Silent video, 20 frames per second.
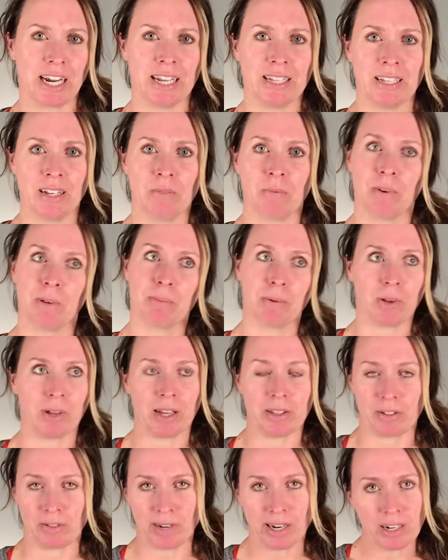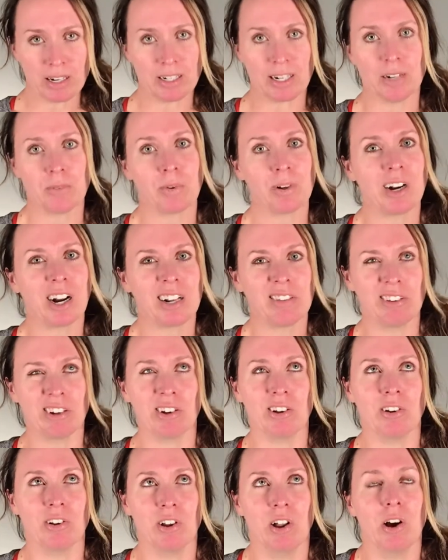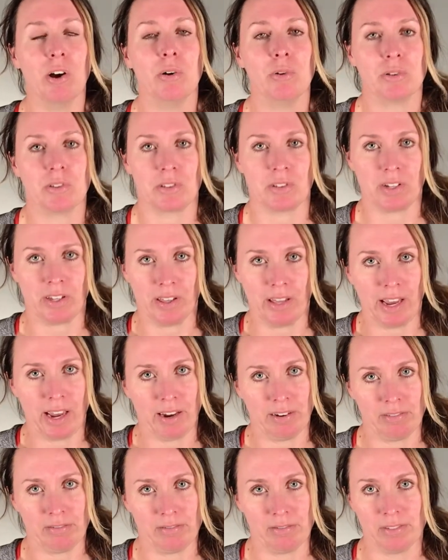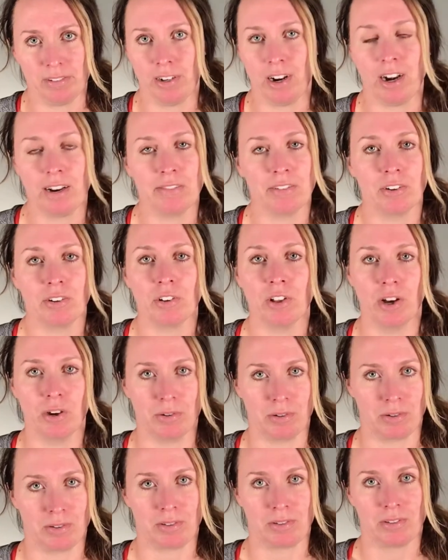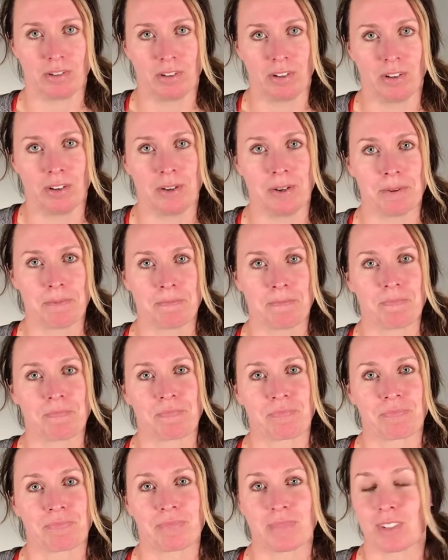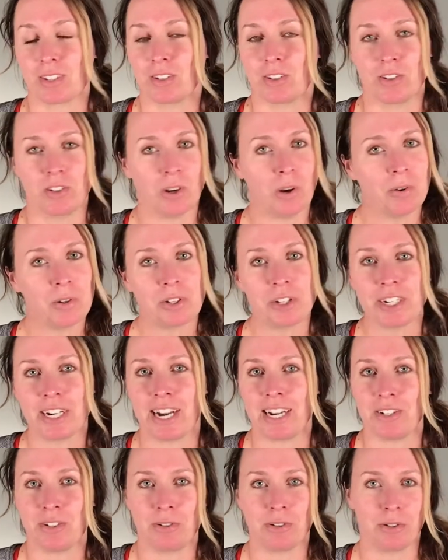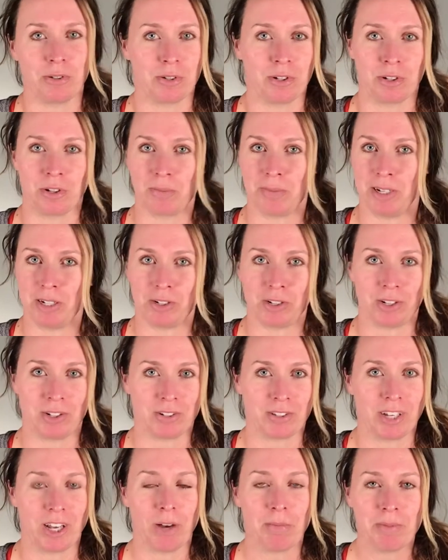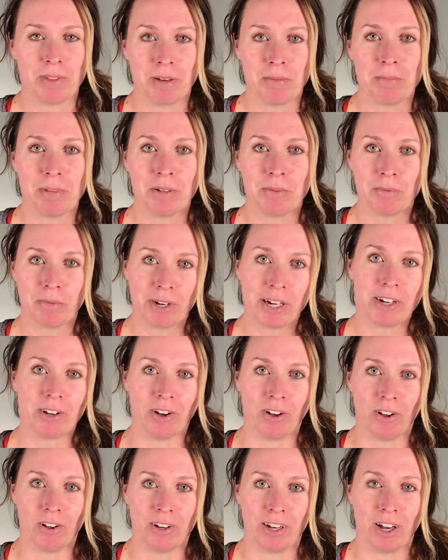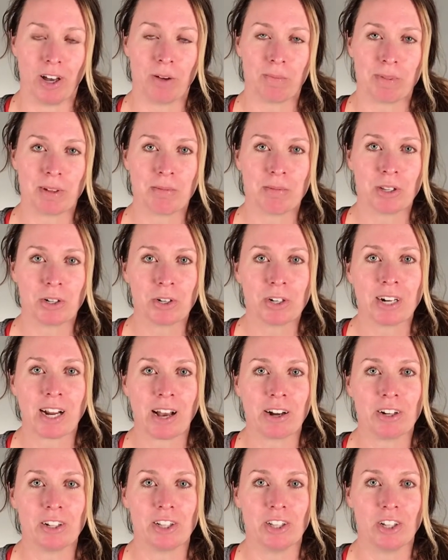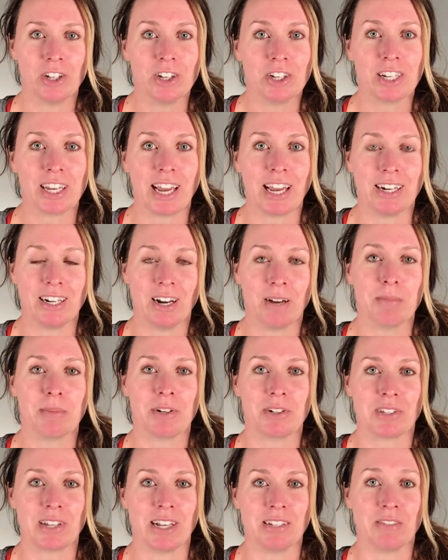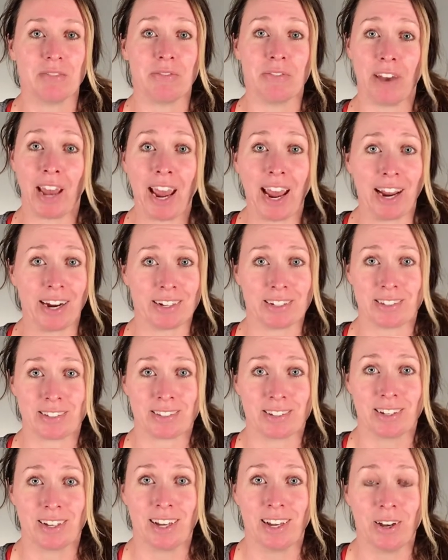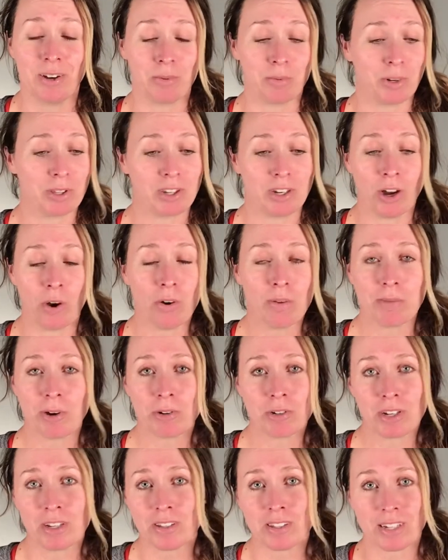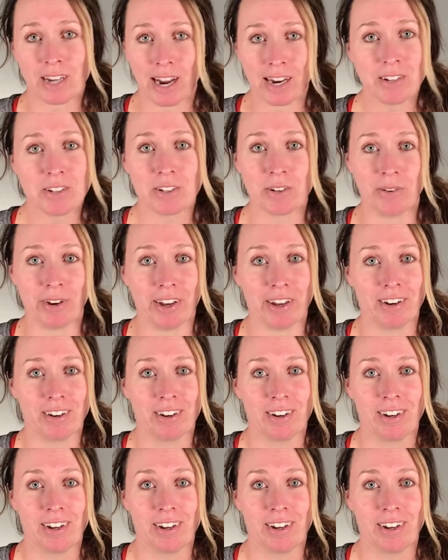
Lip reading: And then we pull out the radar gun. We're not even close to that. Not even close. Don't create delusional pitchers. Help them be real. Help them learn how to look at numbers as facts with no emotions tied to it.